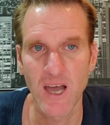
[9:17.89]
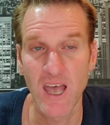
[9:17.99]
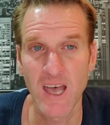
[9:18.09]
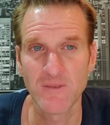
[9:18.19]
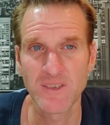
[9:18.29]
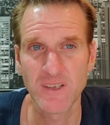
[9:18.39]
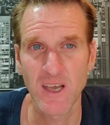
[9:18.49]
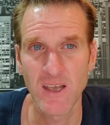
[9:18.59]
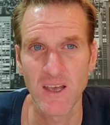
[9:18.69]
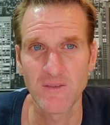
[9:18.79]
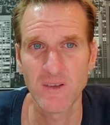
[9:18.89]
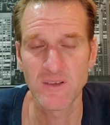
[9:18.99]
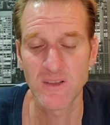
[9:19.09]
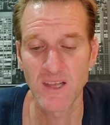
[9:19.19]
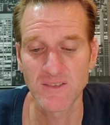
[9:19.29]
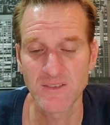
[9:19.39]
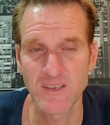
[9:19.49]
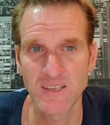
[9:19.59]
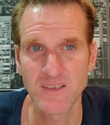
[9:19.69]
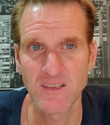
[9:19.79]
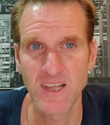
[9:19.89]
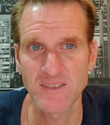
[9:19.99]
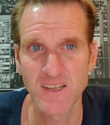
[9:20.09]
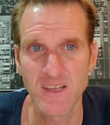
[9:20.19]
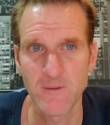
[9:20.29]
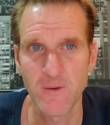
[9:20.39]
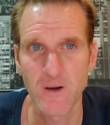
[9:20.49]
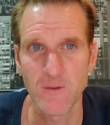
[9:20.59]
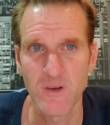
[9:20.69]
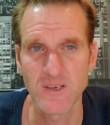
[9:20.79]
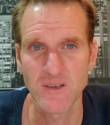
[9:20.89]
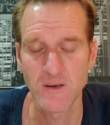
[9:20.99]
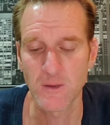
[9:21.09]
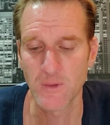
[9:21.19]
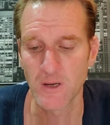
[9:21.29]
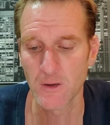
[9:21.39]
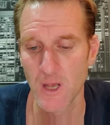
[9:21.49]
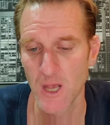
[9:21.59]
I have that's not that far of a reach there, Camille.